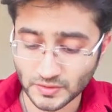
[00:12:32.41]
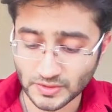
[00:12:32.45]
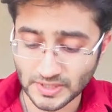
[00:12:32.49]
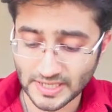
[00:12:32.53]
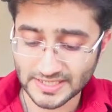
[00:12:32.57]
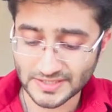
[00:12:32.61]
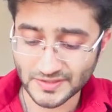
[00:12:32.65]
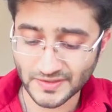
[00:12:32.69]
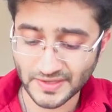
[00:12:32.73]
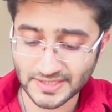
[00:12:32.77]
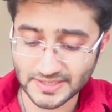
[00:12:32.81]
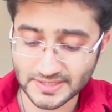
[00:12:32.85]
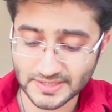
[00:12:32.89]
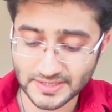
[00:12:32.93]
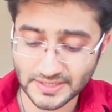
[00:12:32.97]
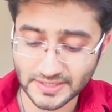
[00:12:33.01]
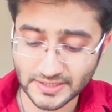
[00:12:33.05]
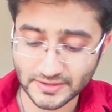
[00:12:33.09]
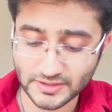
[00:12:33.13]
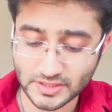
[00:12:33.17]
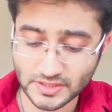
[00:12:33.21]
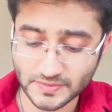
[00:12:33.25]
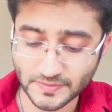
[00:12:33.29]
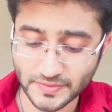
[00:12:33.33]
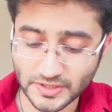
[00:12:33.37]
So as you
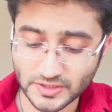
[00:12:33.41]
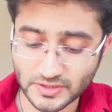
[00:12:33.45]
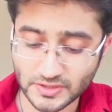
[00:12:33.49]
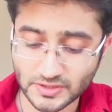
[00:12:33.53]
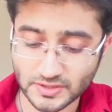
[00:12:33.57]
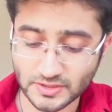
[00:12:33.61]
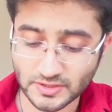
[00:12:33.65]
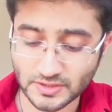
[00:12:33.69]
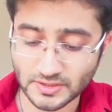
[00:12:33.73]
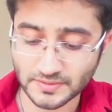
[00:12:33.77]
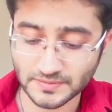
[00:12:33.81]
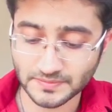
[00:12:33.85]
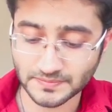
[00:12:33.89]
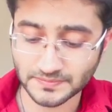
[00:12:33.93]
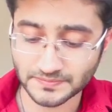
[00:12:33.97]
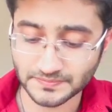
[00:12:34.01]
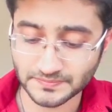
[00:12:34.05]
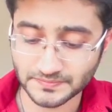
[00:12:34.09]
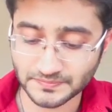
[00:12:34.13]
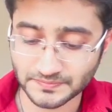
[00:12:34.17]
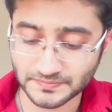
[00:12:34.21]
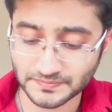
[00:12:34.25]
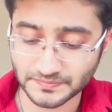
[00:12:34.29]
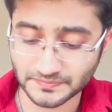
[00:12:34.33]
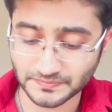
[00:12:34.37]
can see in this picture,